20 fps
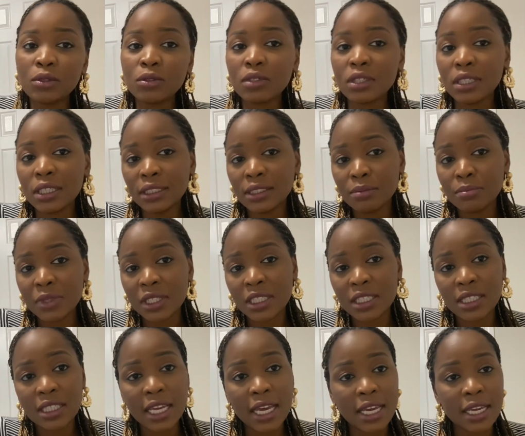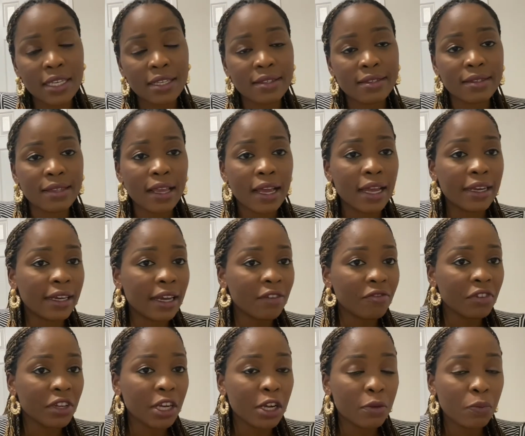okay let's meet this guy he's an
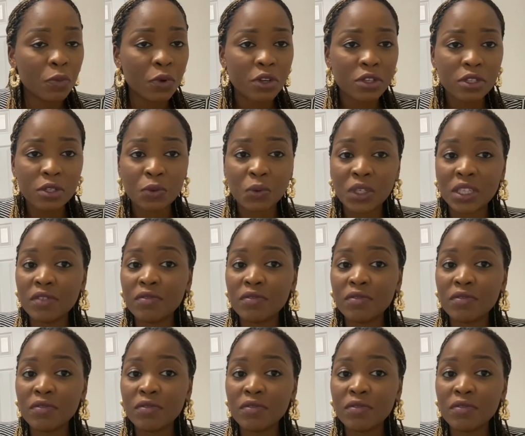african person we didn't